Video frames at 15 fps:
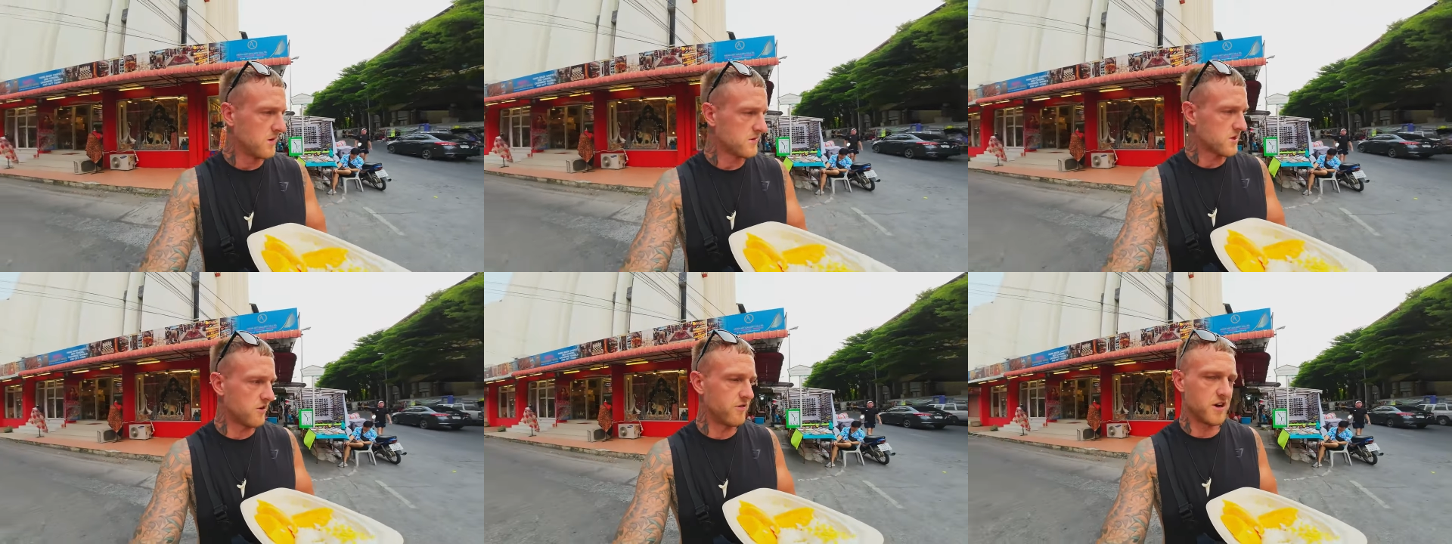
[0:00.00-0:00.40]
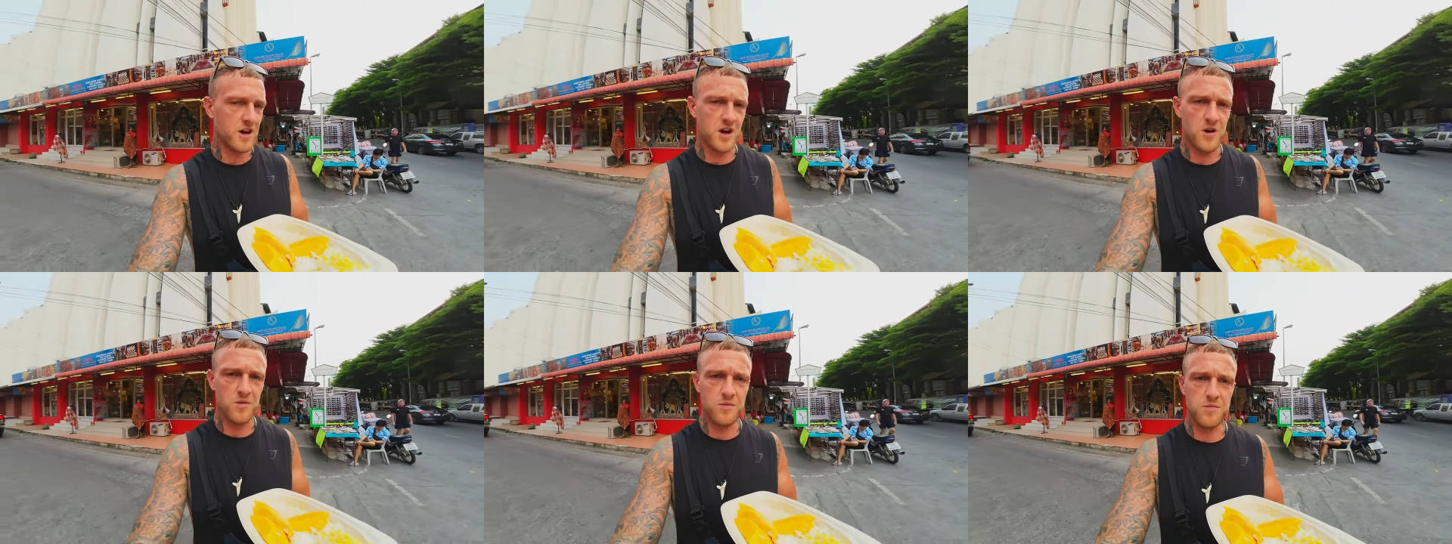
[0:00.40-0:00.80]
Don't really
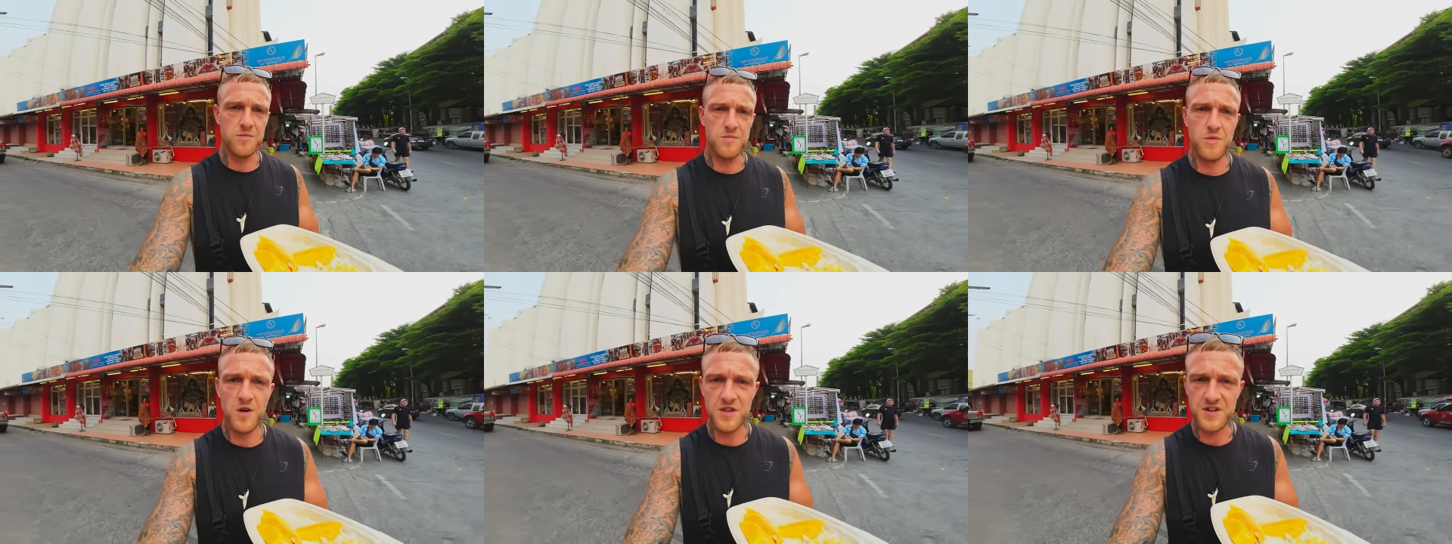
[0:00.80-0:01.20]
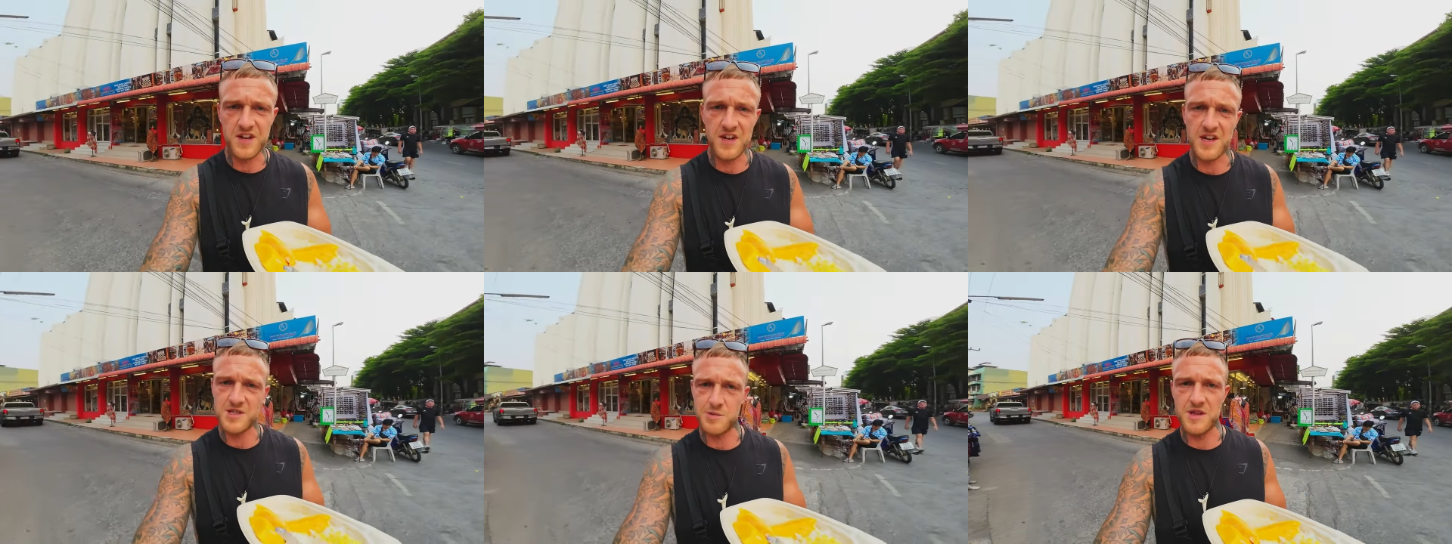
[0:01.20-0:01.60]
know what the
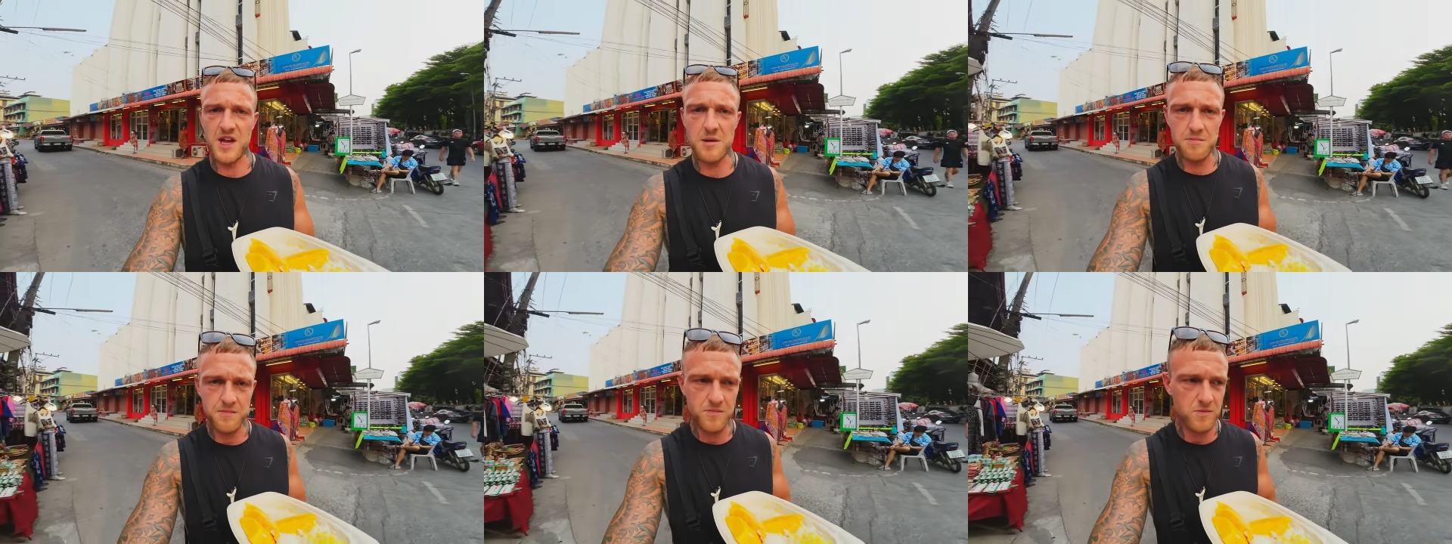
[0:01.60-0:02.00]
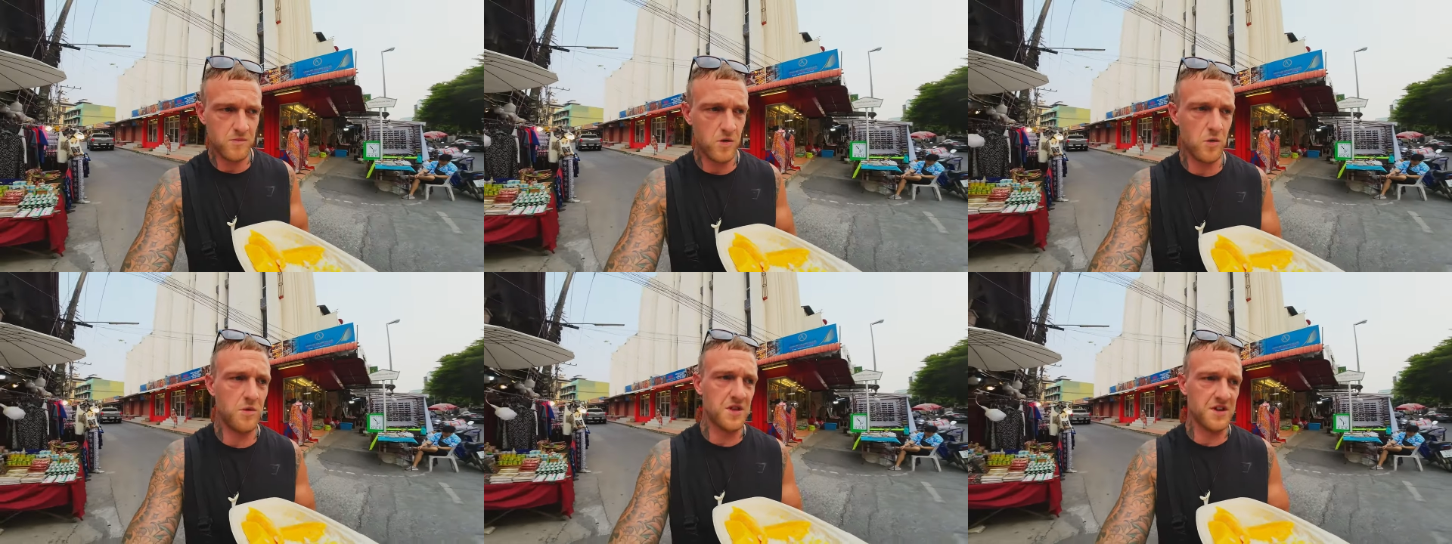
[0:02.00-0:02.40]
deal is with them
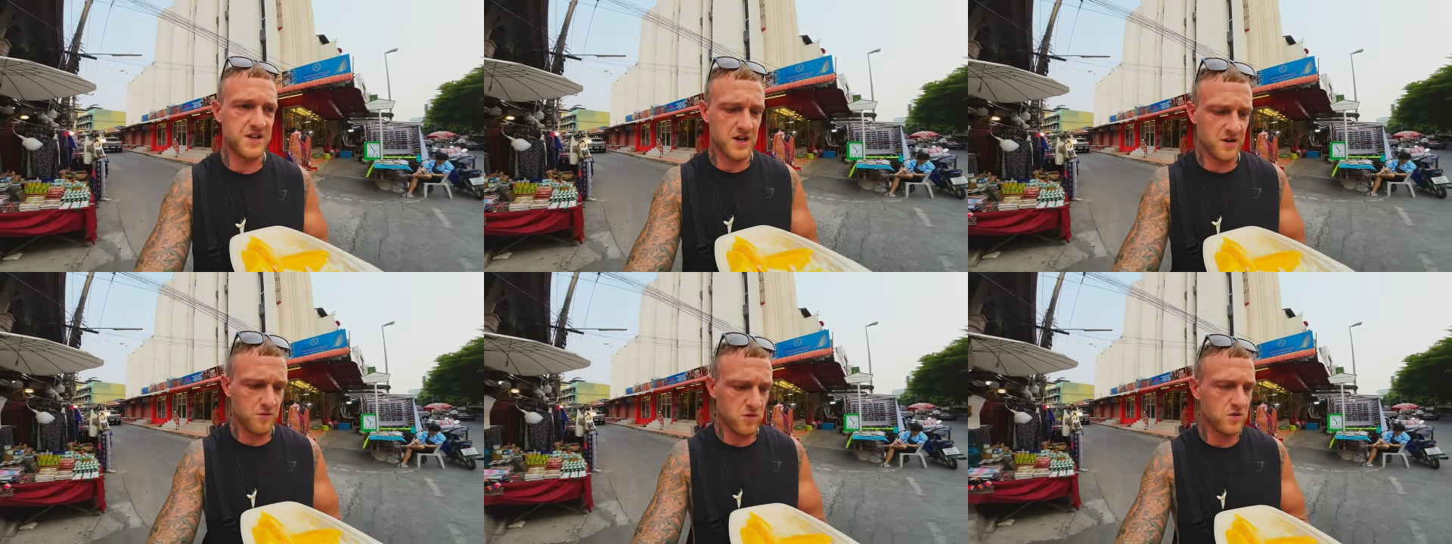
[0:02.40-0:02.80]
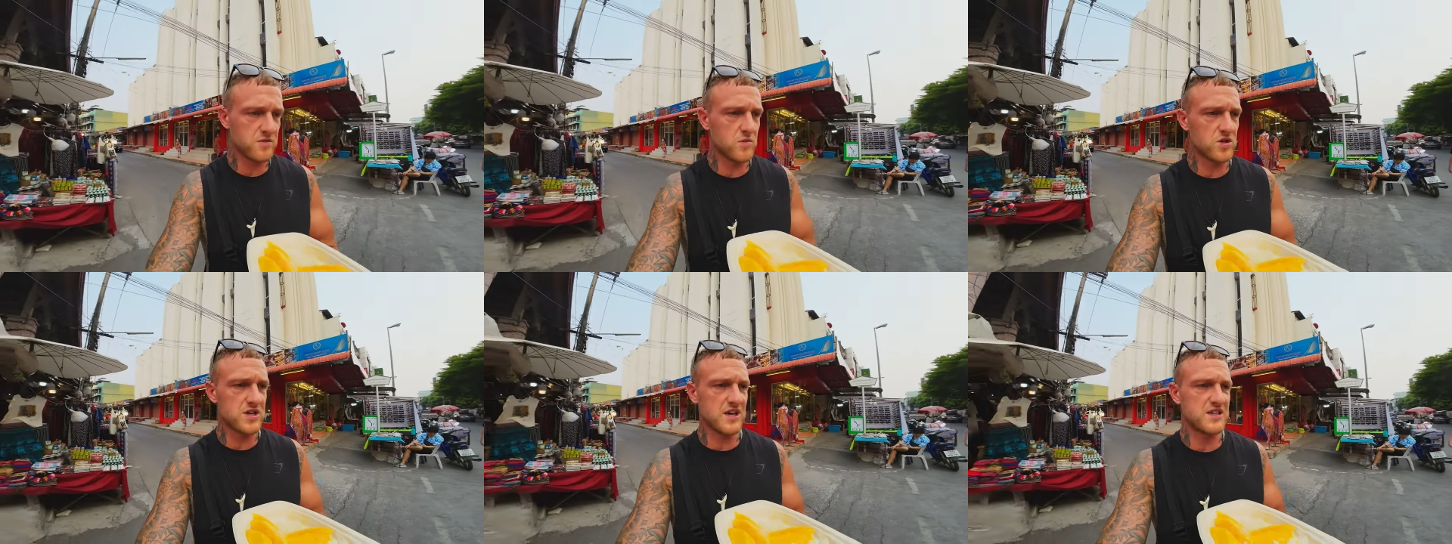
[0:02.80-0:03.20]
or what the ta- what
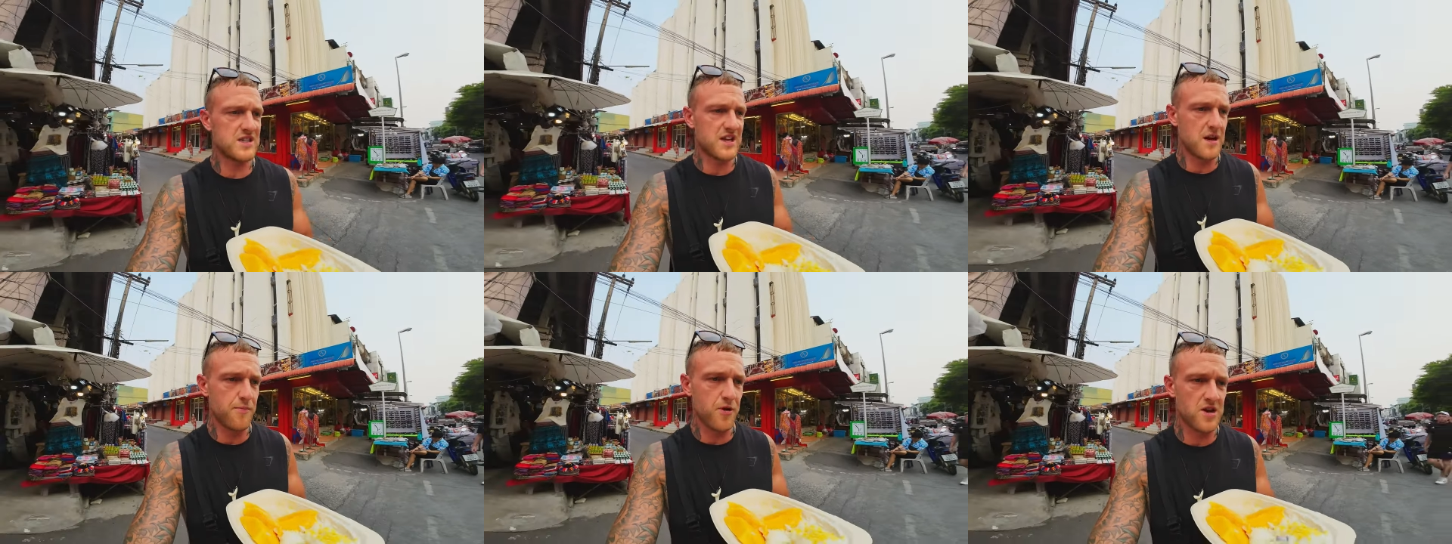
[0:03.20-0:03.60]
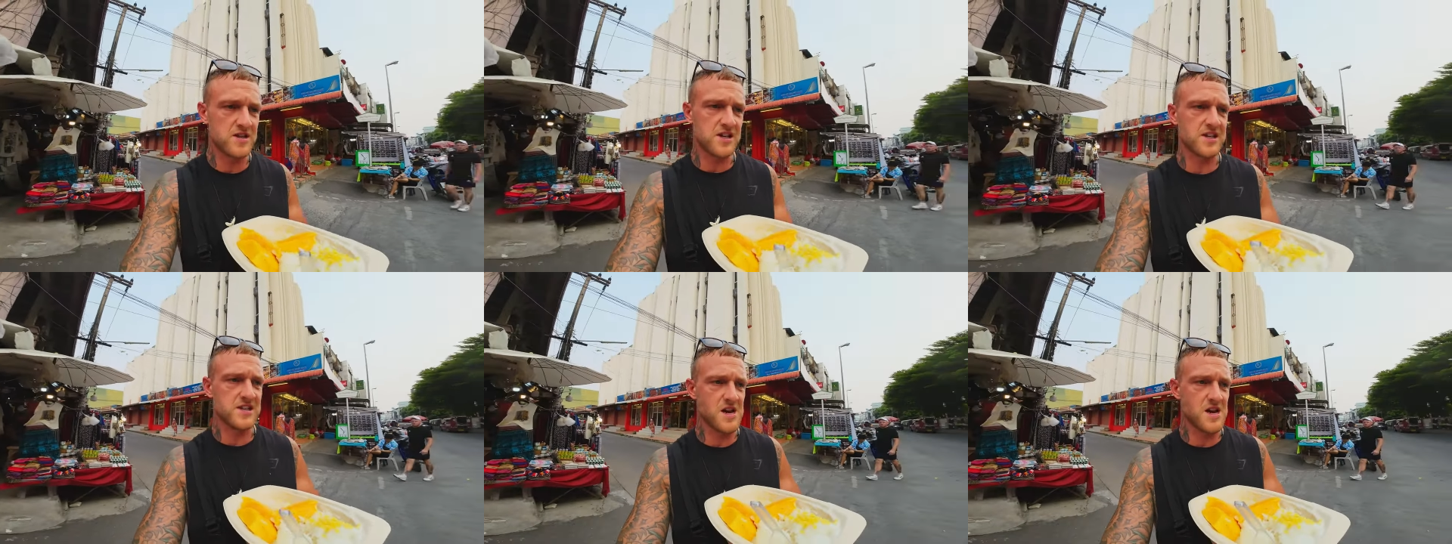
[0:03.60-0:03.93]
what taste do they bring to the